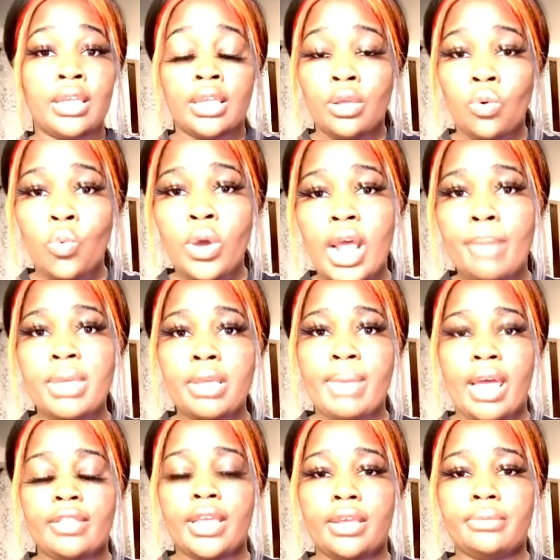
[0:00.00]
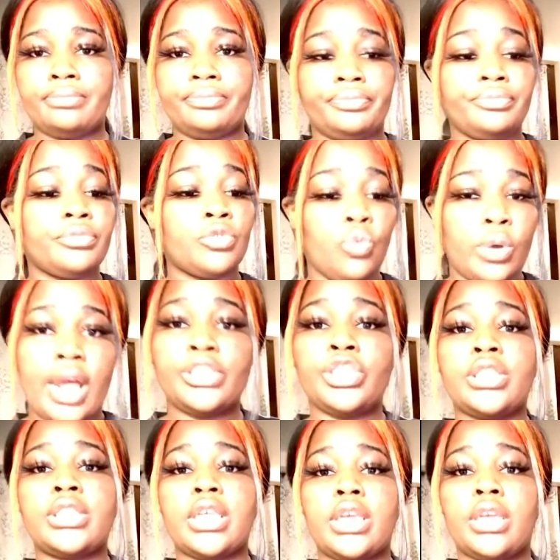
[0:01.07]
What I mean by that, what I
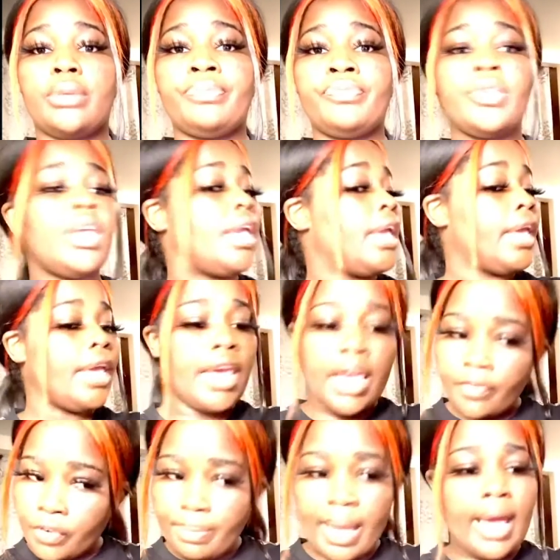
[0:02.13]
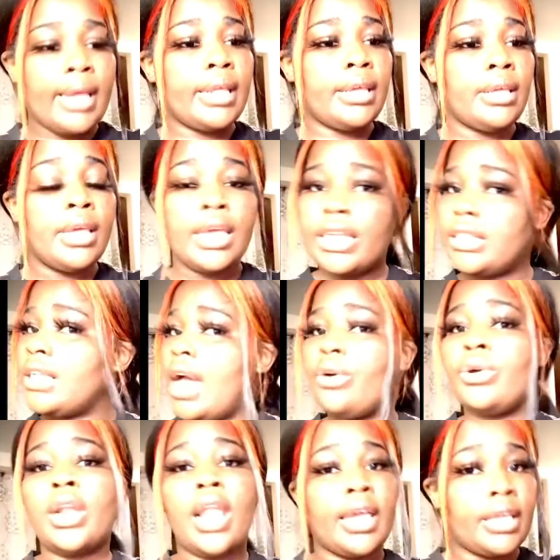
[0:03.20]
just said. Everybody is not going
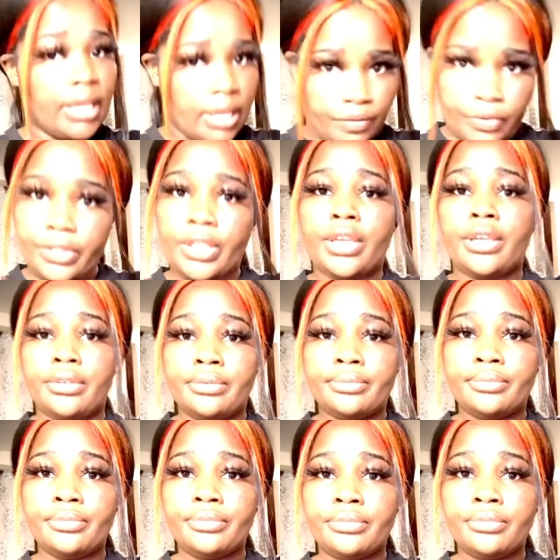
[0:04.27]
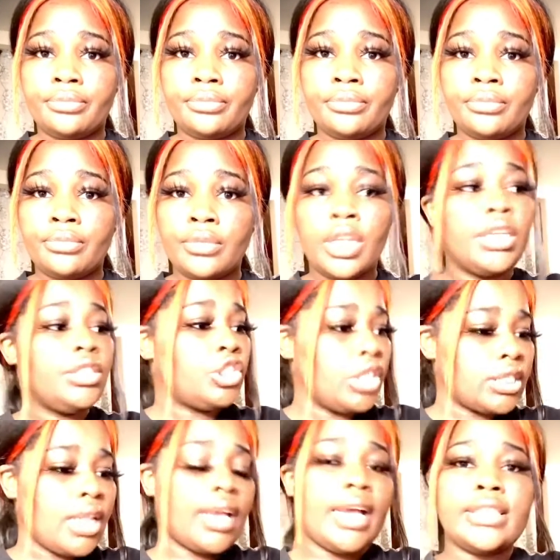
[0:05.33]
to like everything. Just
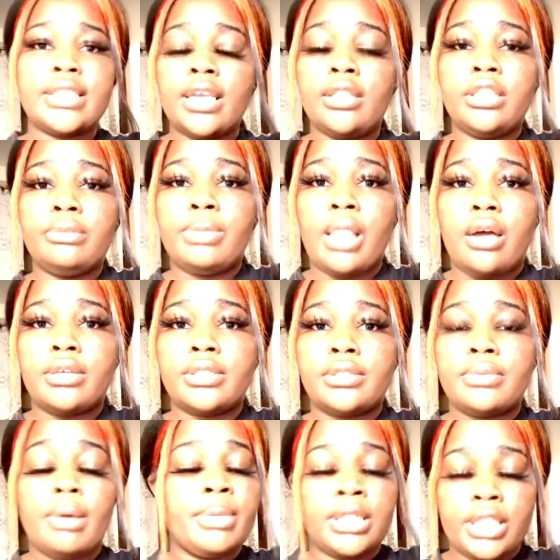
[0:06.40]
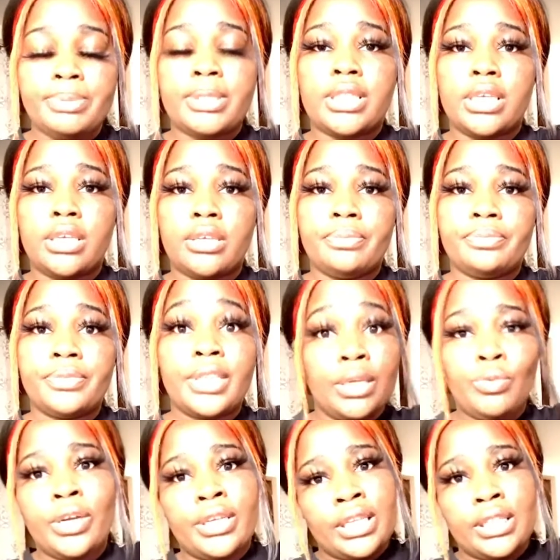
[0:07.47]
like I said, lipstick. It
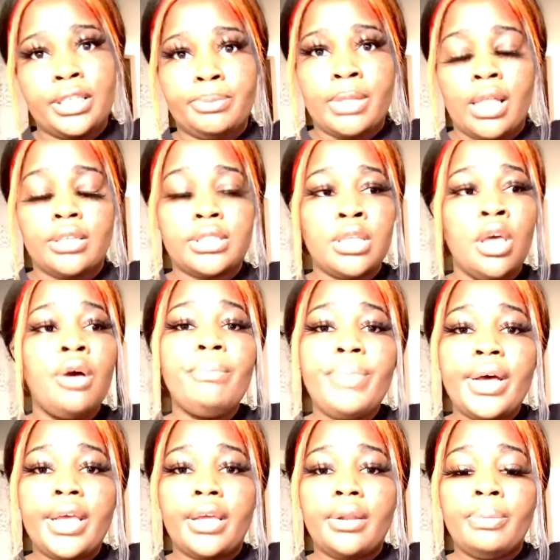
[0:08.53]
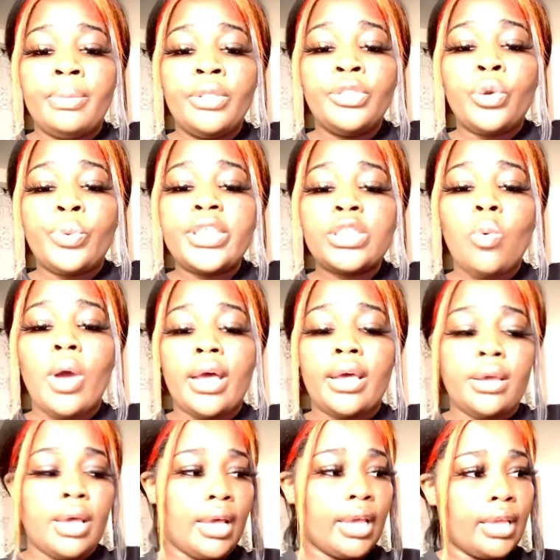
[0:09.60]
was in lip gloss. But the reason why
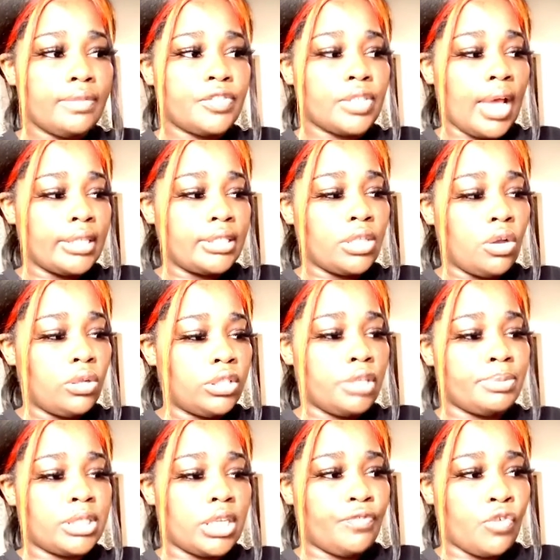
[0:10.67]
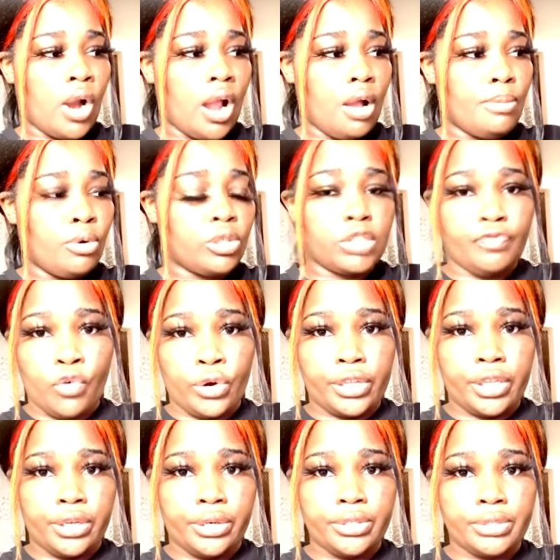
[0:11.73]
I sold lipstick for almost 4
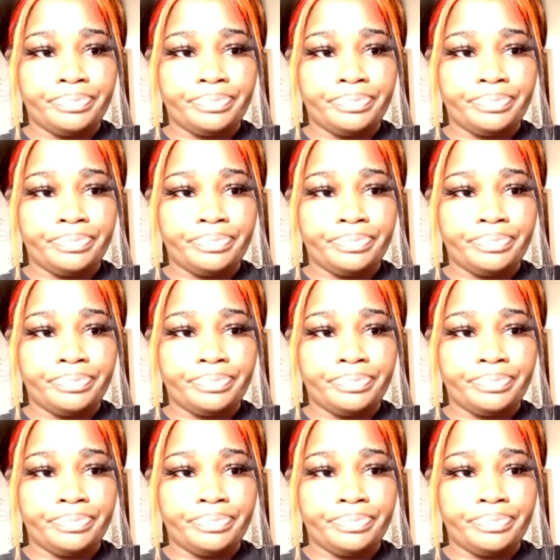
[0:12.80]
years.